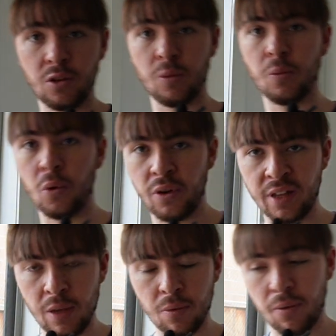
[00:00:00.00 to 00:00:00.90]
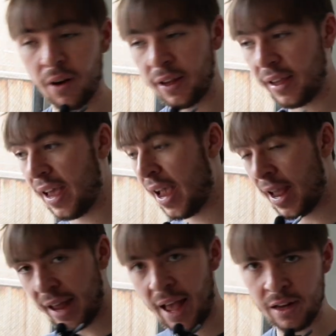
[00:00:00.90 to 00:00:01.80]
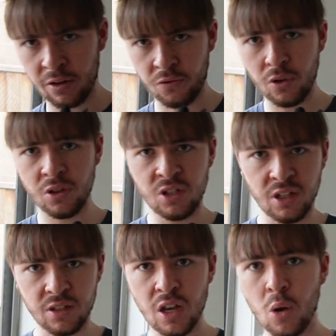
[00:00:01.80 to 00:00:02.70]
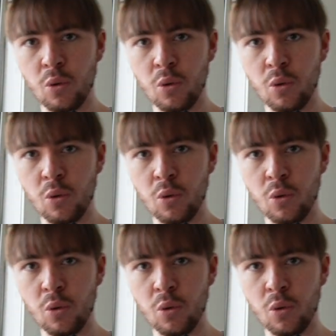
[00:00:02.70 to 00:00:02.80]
a little bit more to keep it running and add in first years,